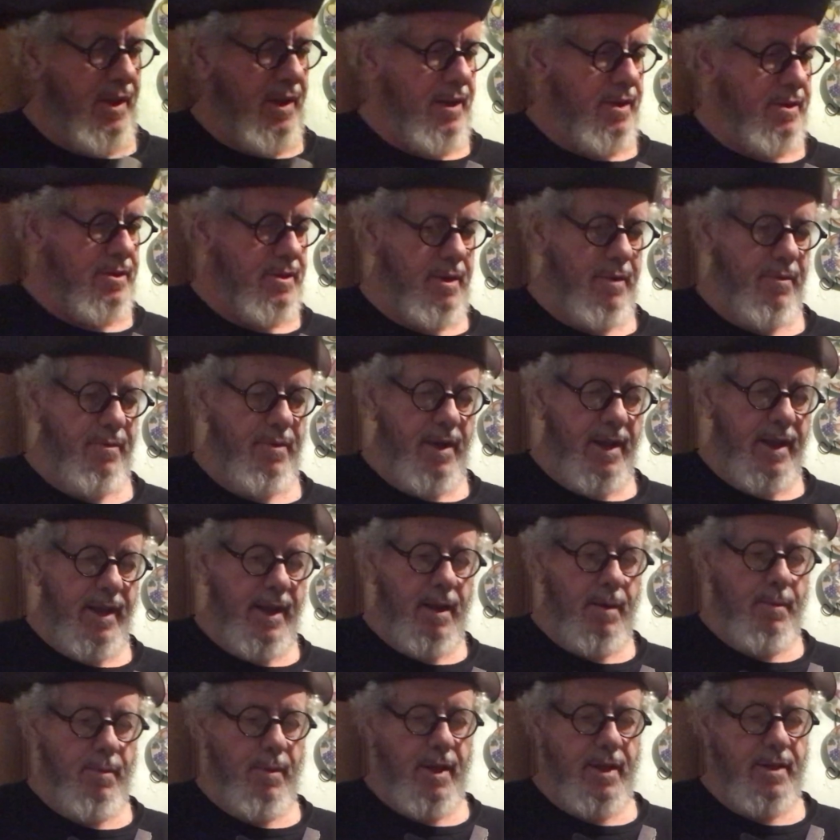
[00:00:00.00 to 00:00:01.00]
see if I can get
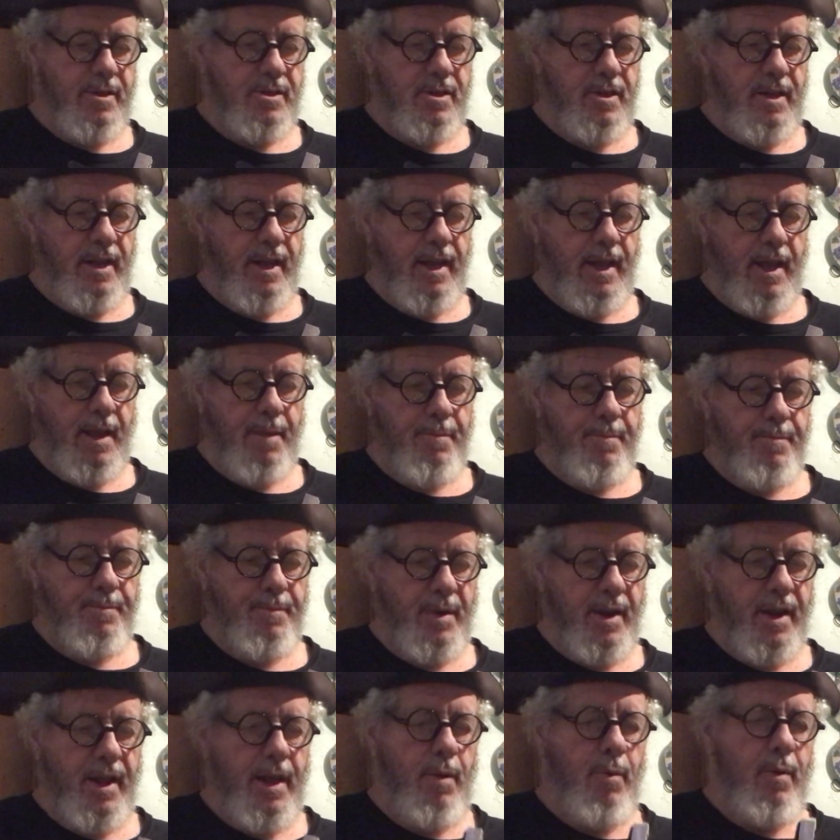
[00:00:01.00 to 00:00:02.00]
them less sticky.
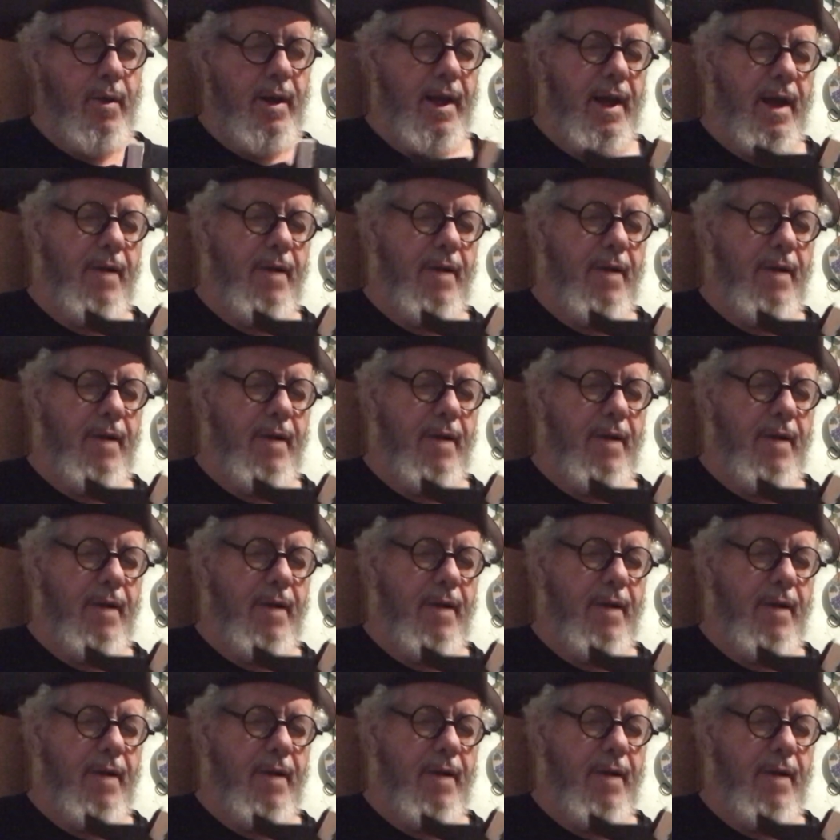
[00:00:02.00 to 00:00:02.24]
But anyway,